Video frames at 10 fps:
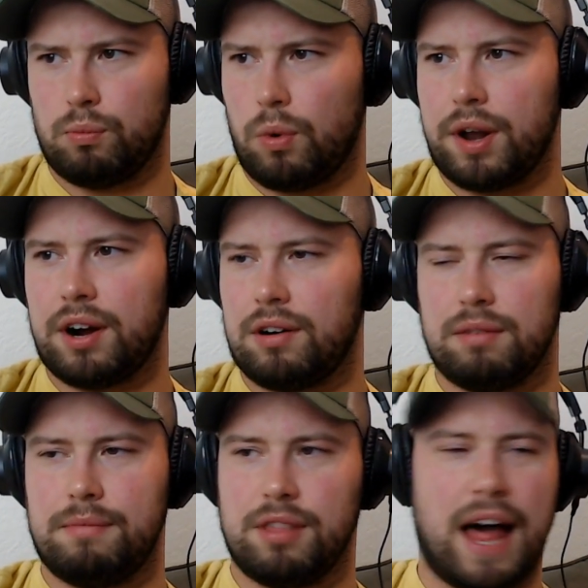her
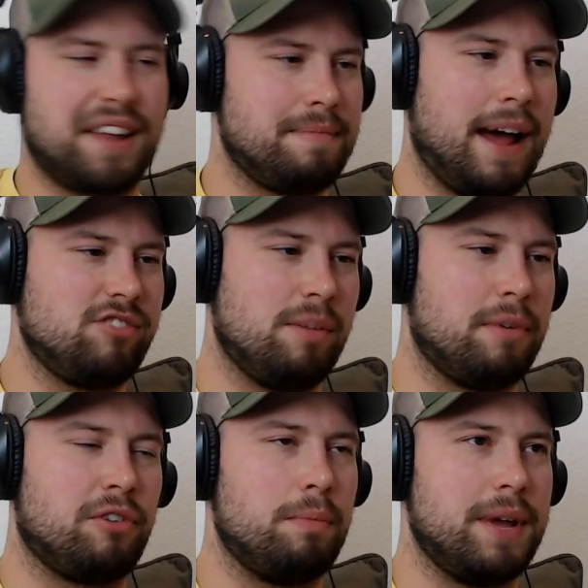last matchup
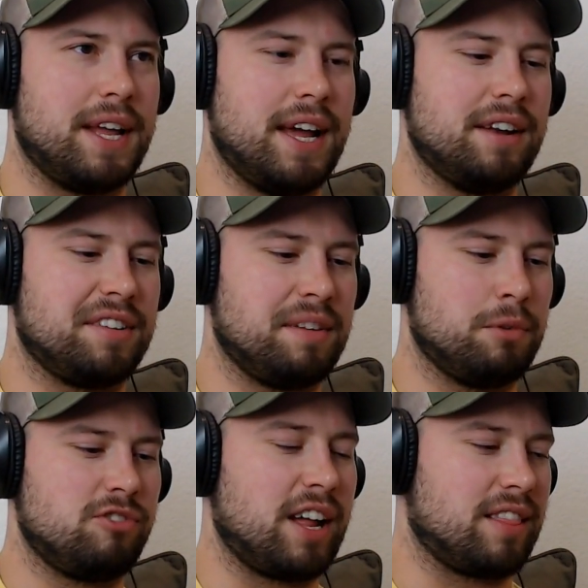before Megan Anderson,
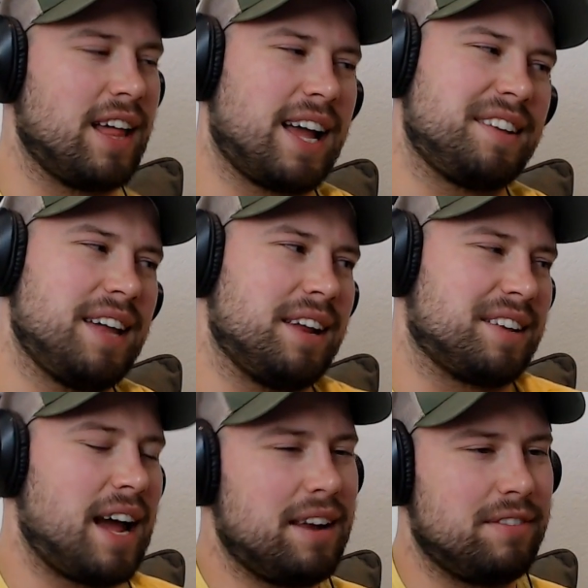which, like I said, is
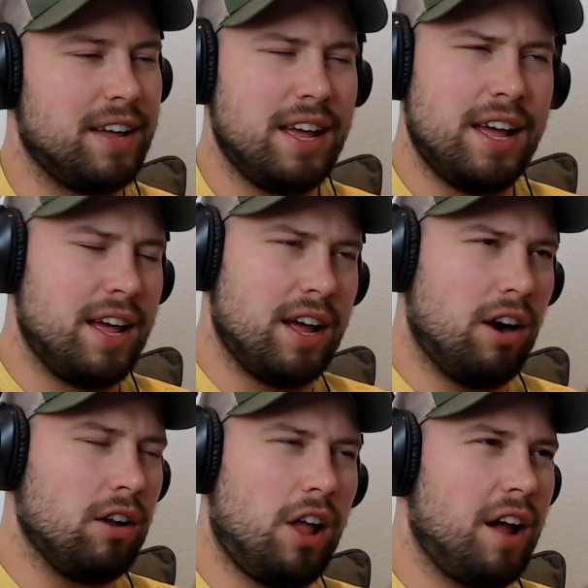kind of
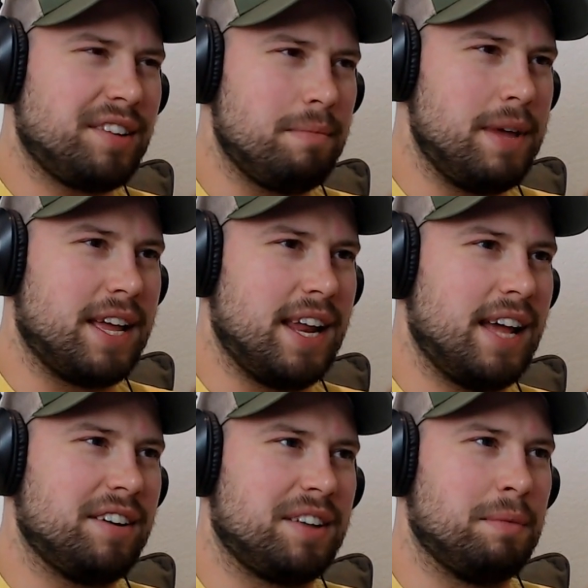her loss to Megan
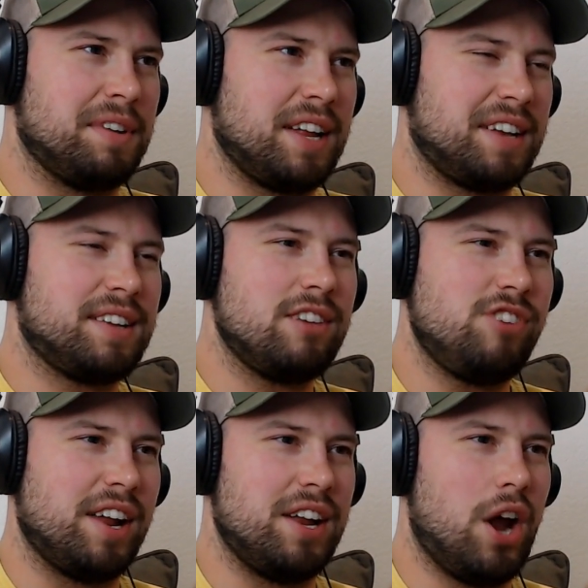Anderson was such
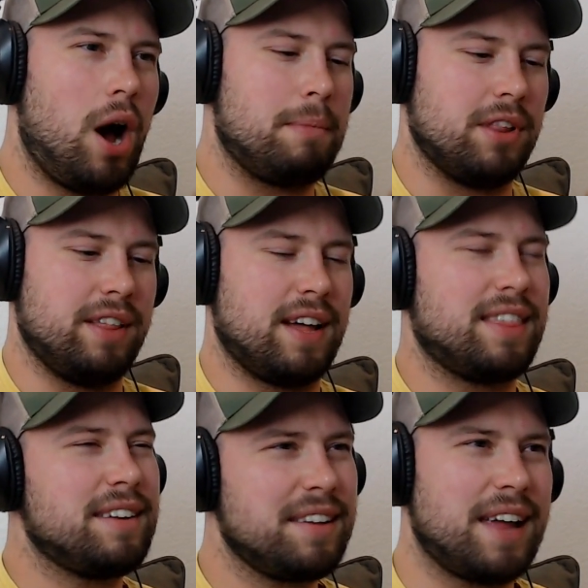an anomaly.
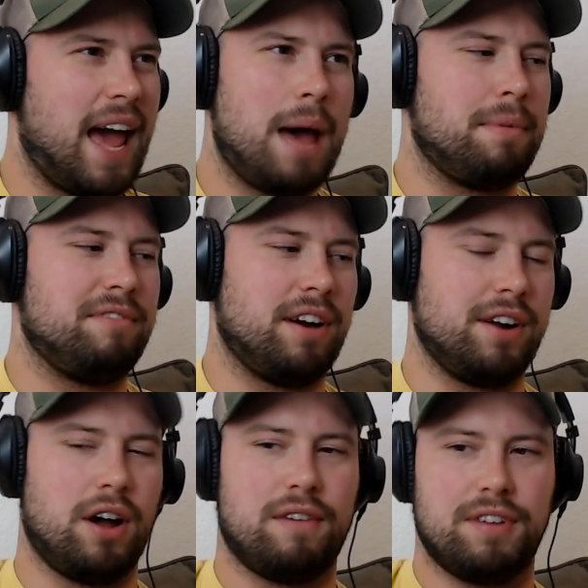That doesn't happen very
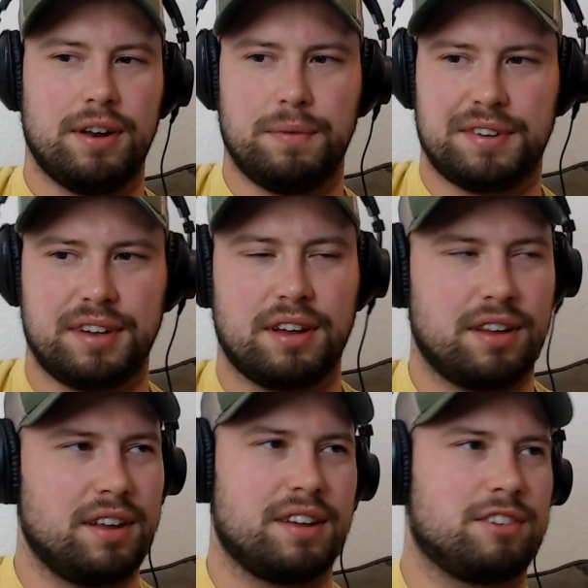often. It was
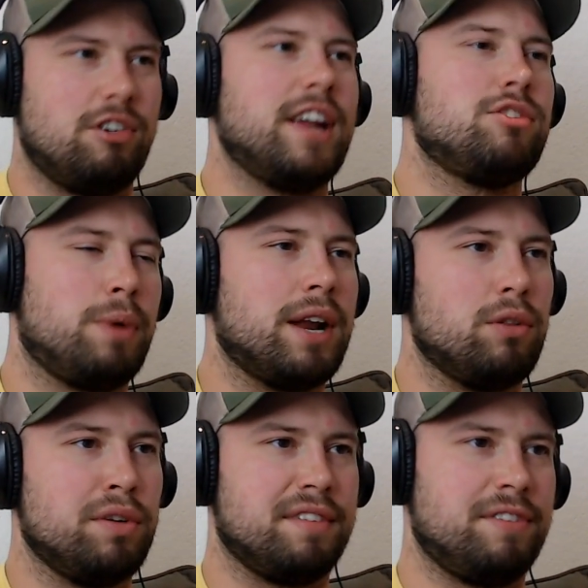a strange way to
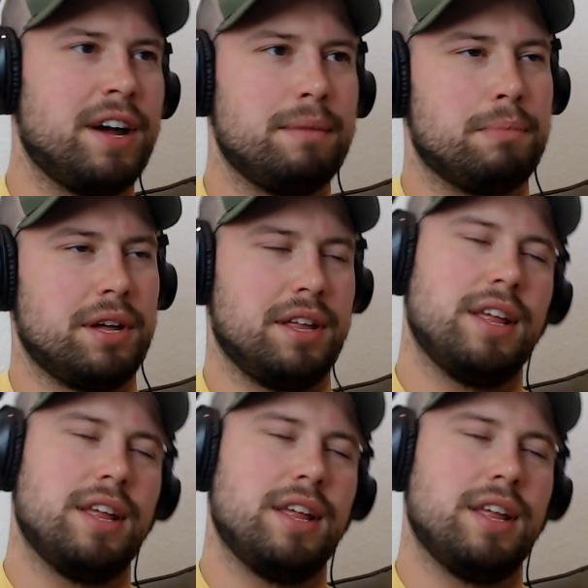lose a fight, but